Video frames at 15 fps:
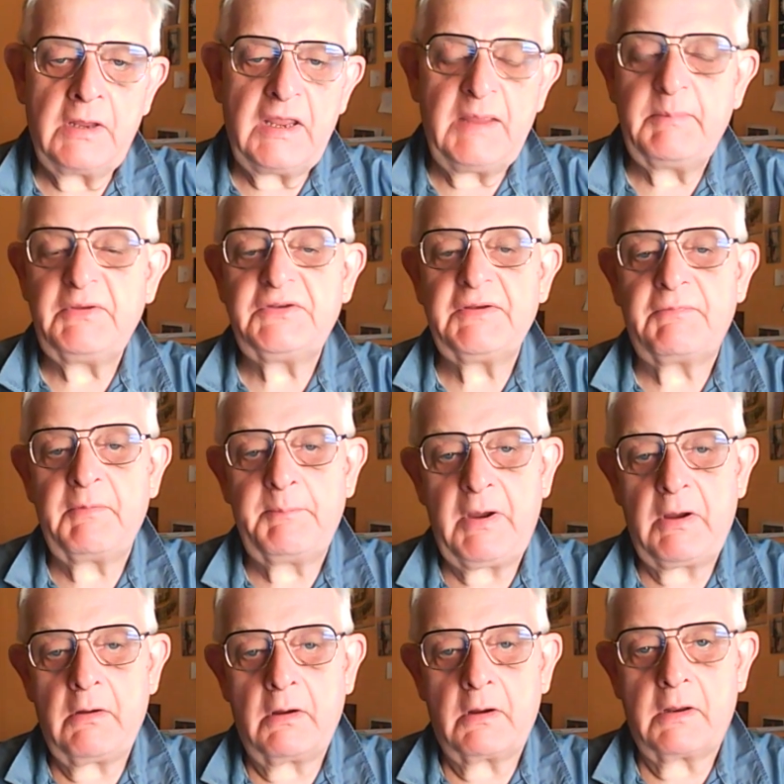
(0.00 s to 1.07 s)
image of
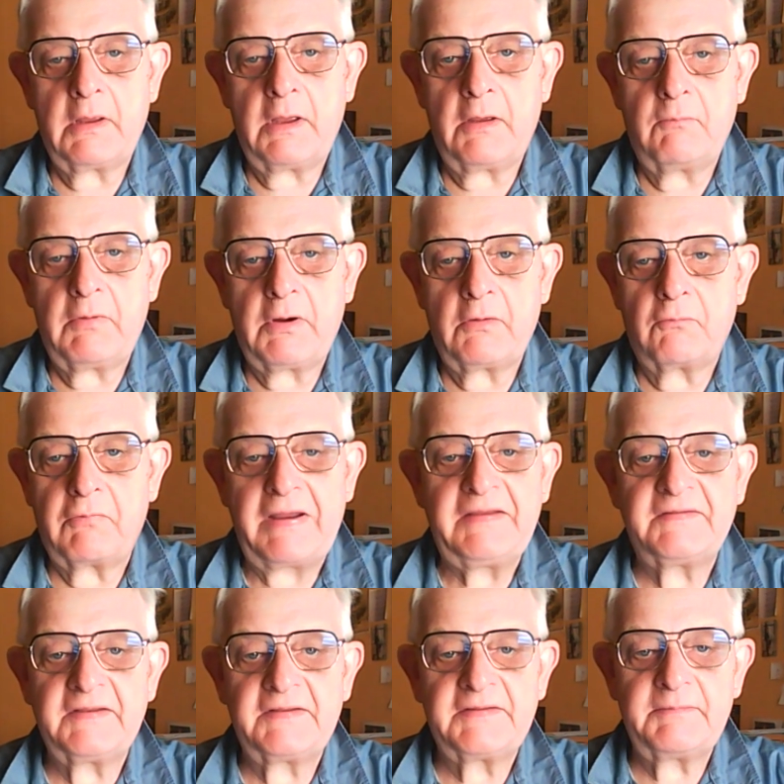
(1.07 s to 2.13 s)
America where
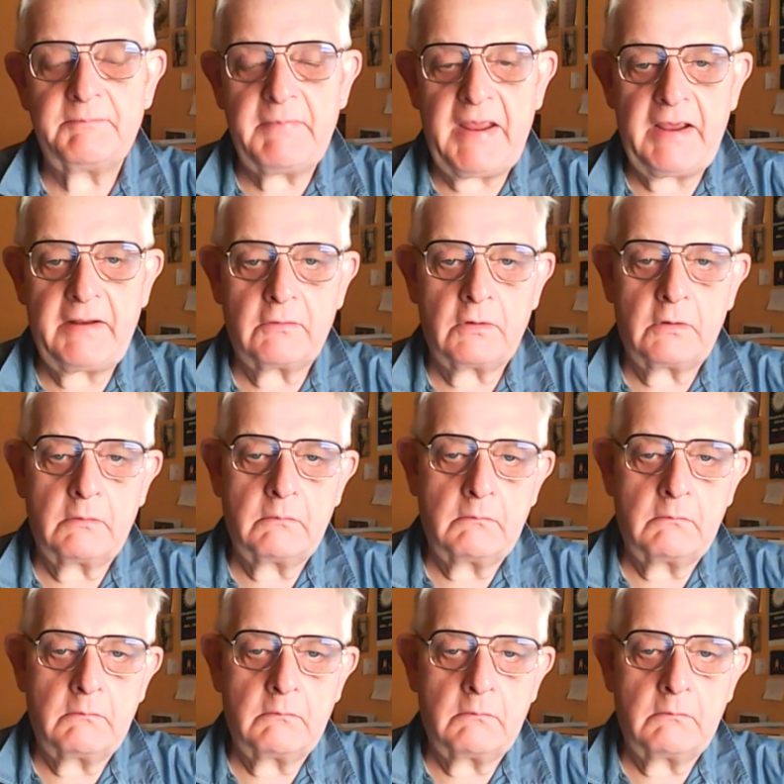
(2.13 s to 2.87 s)
race doesn't matter.